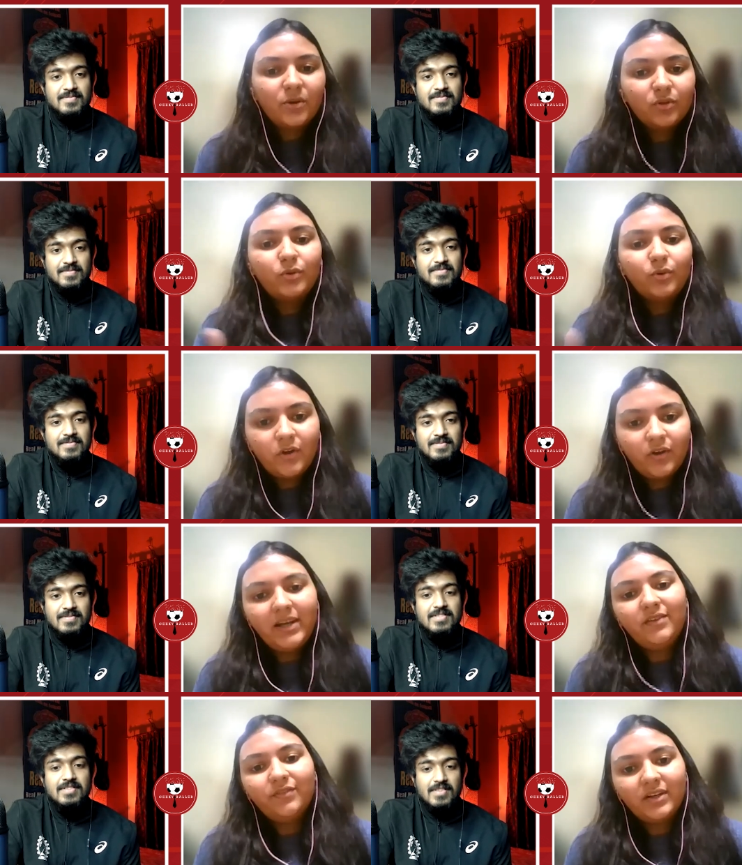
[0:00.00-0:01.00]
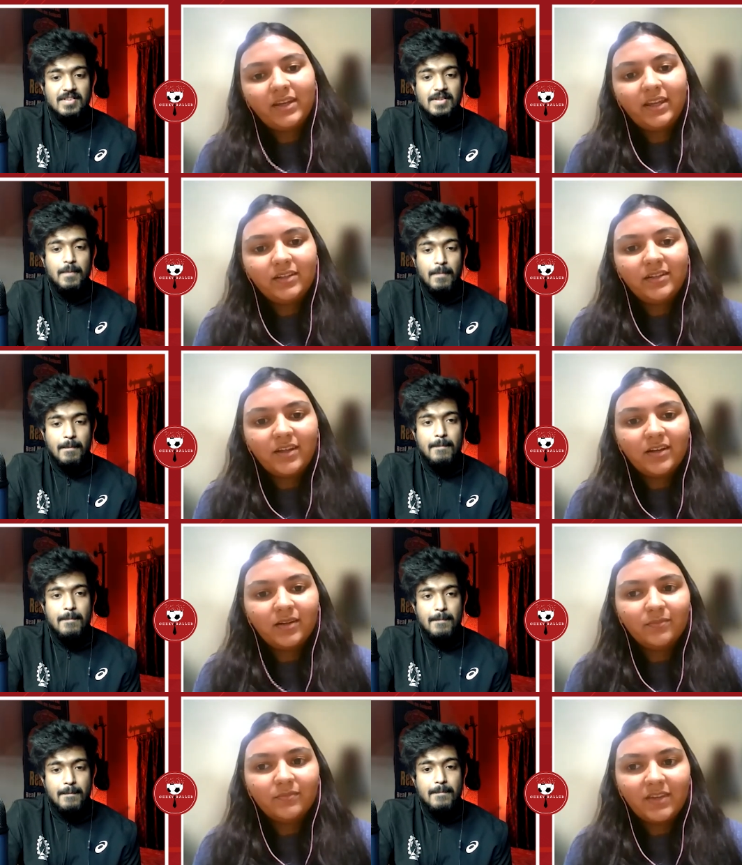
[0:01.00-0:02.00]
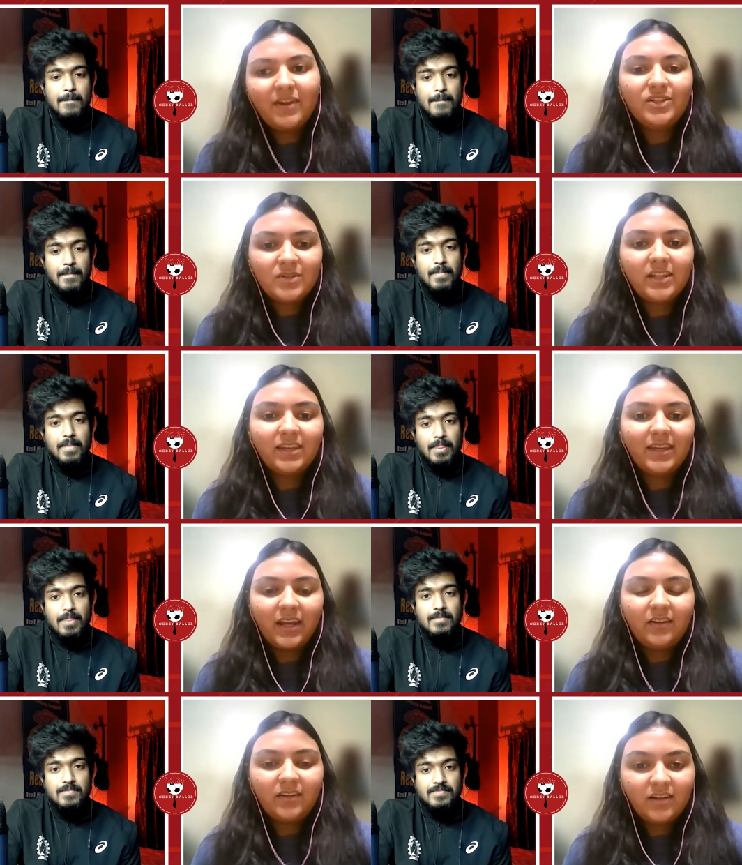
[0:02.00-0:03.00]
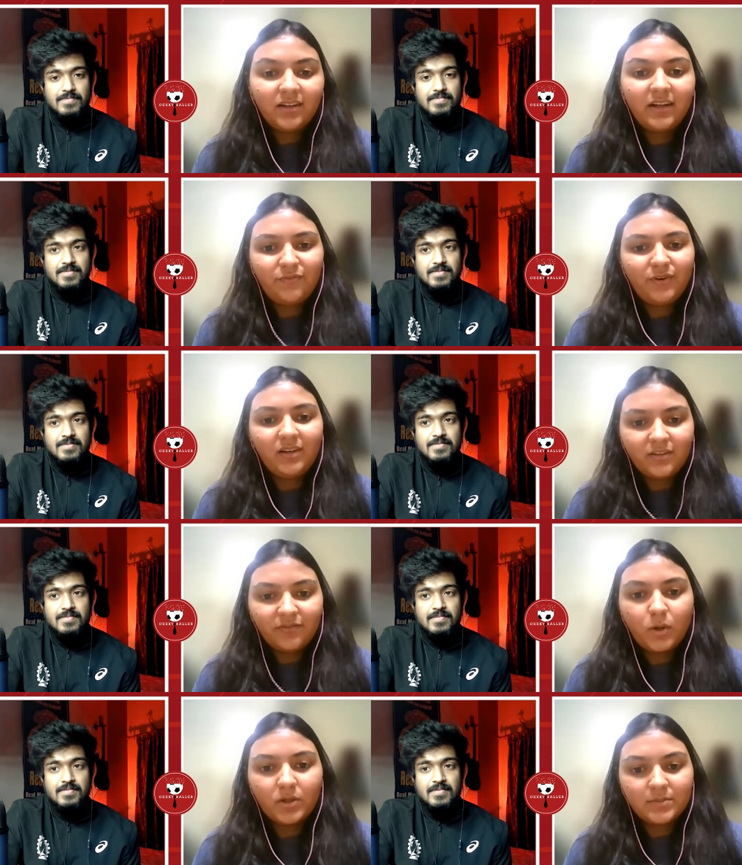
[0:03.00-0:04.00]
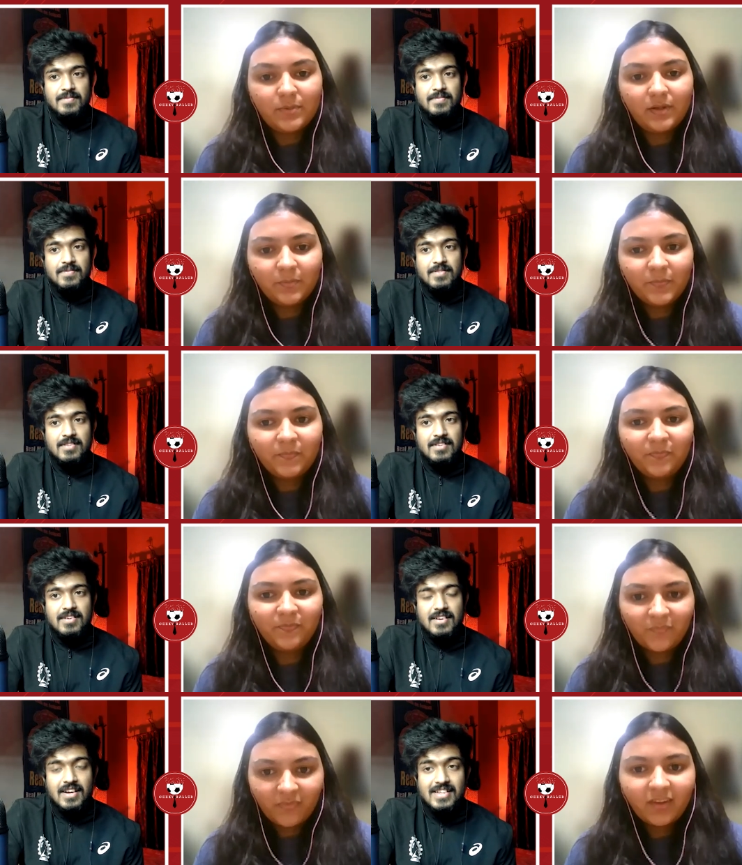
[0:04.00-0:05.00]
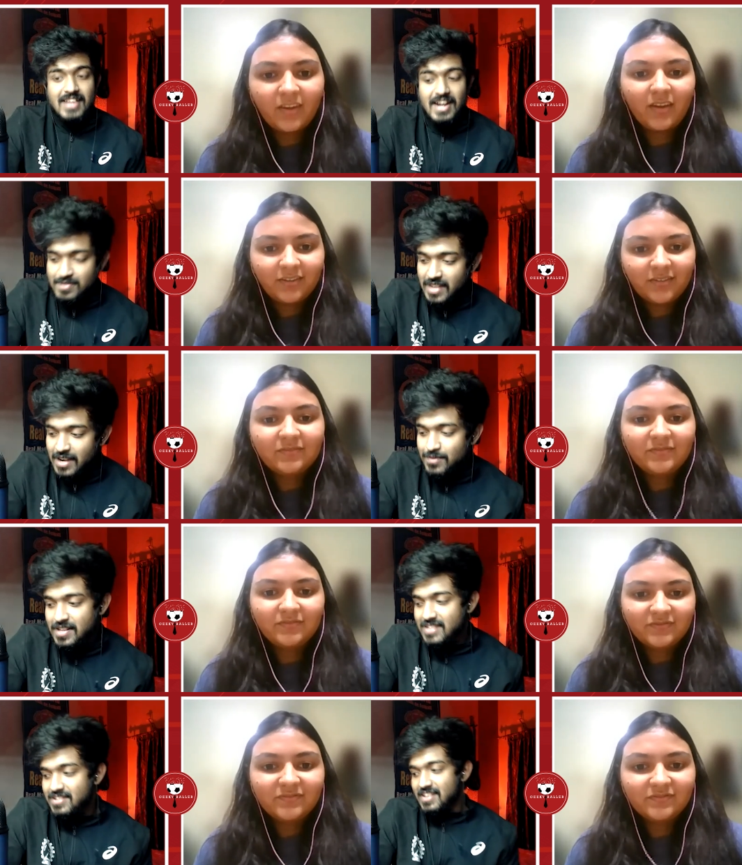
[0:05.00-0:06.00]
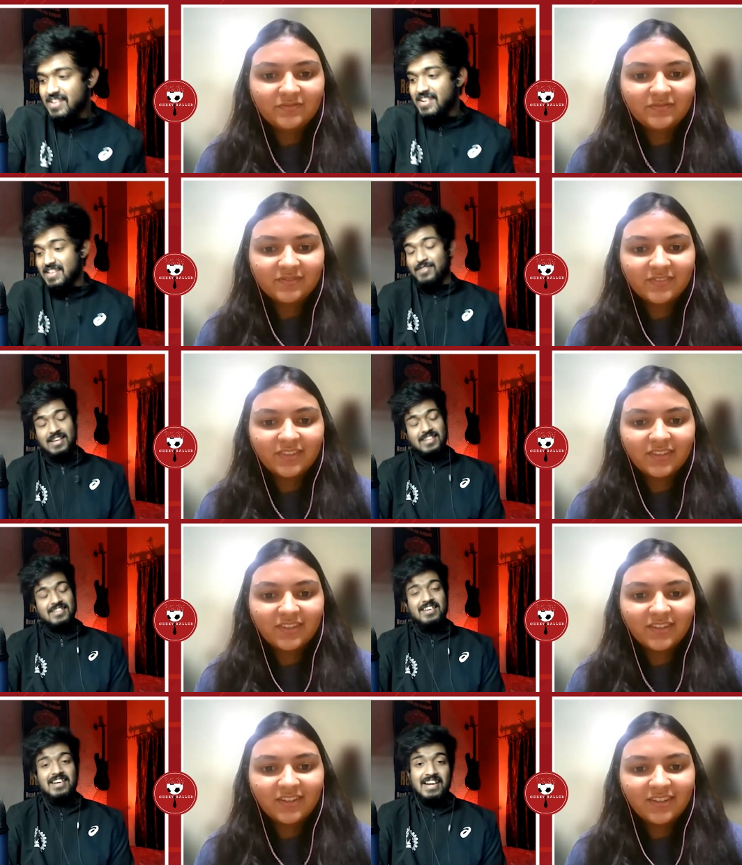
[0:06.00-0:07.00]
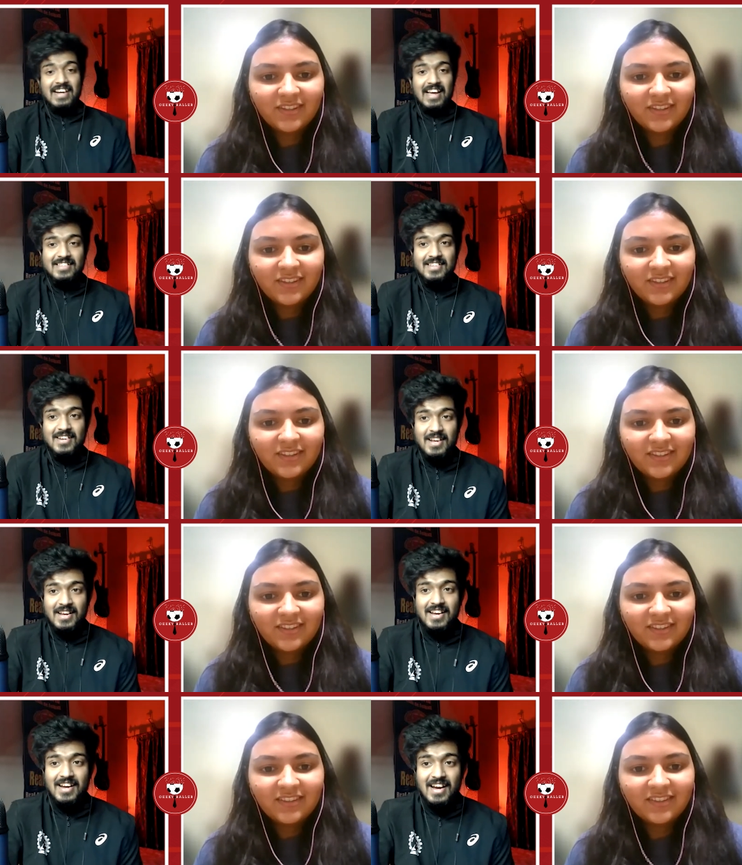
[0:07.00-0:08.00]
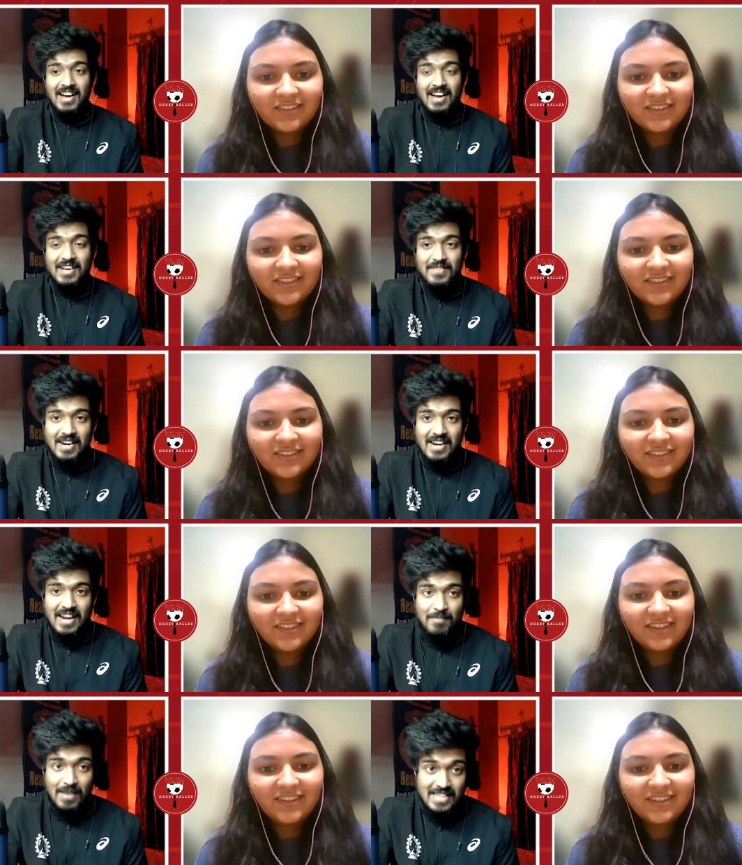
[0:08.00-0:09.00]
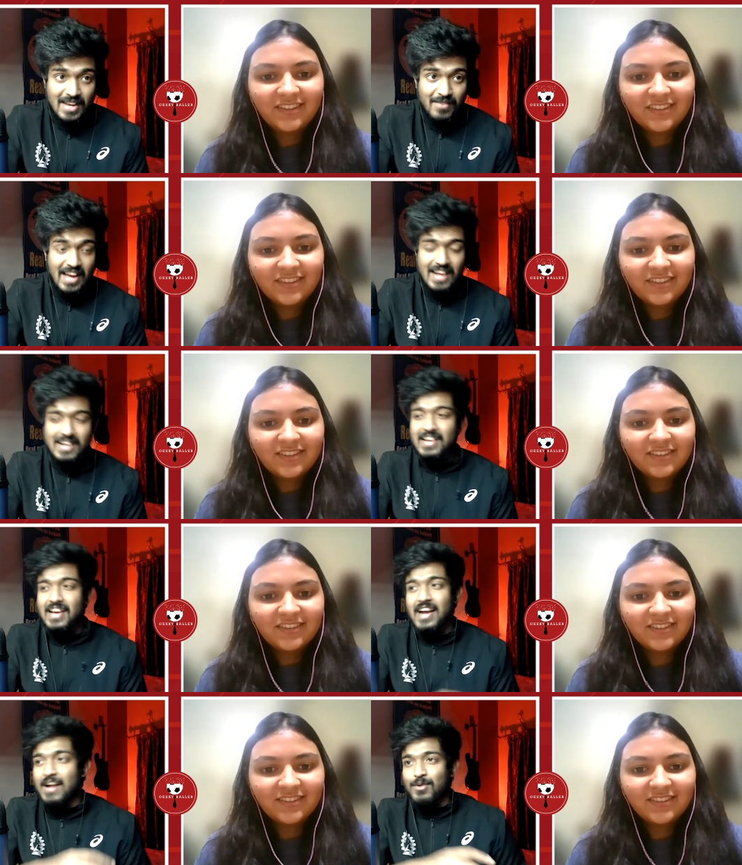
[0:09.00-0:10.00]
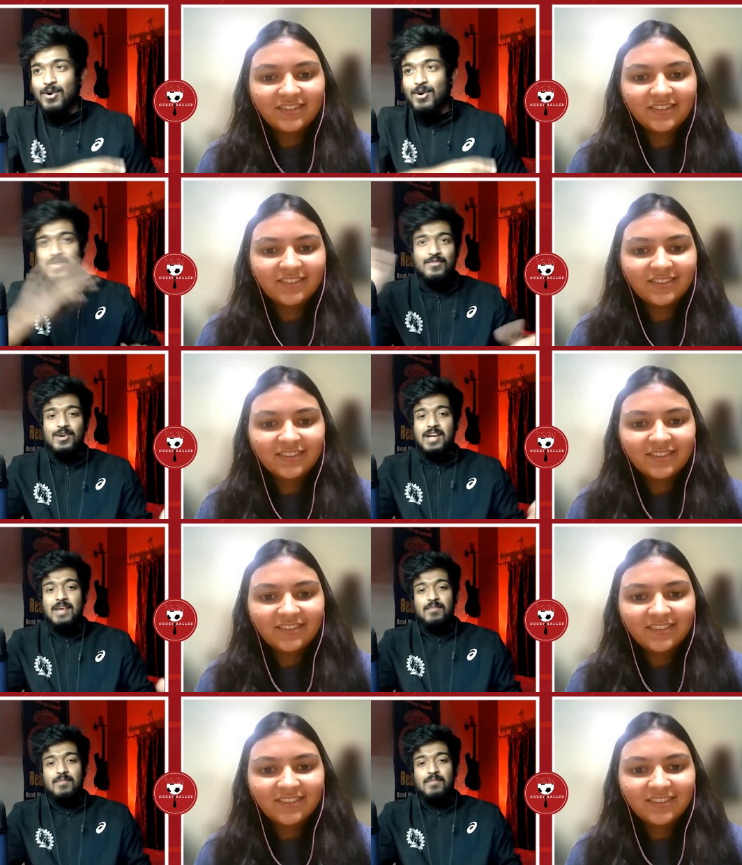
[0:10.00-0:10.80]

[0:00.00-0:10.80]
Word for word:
Speaker 1: you grow your network and um, eventually get a referral if possible
Speaker 2: right that that was actually that was actually a great answer like uh, even myself i like i'm not even a full-time